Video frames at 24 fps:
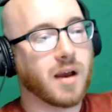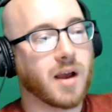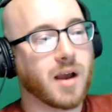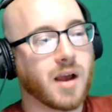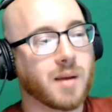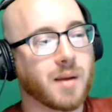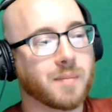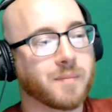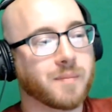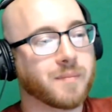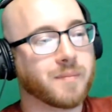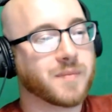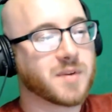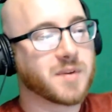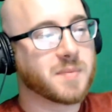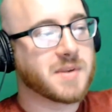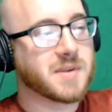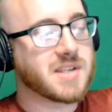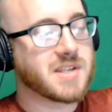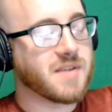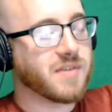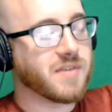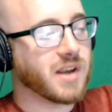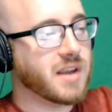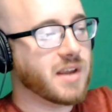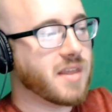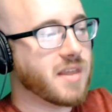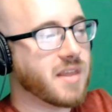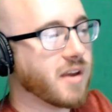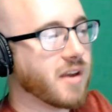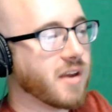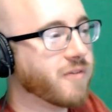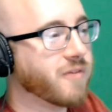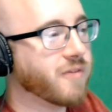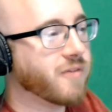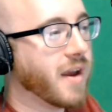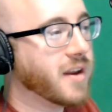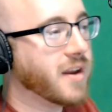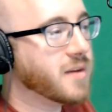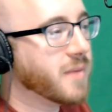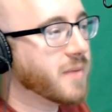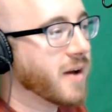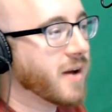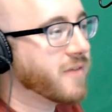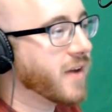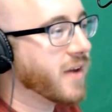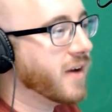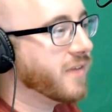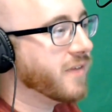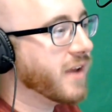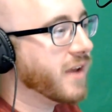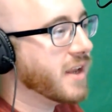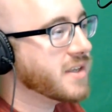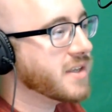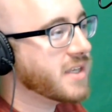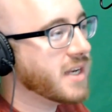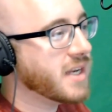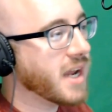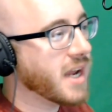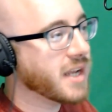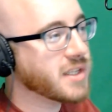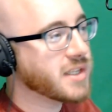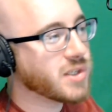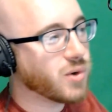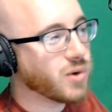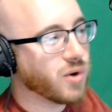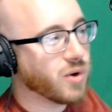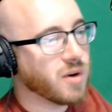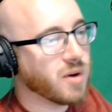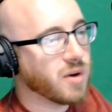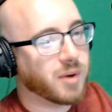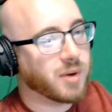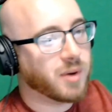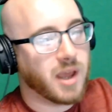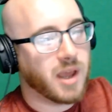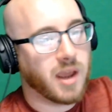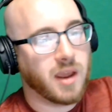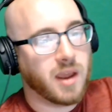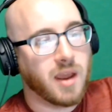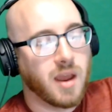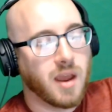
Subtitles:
Specifically, they can find my Final Fantasy IX story play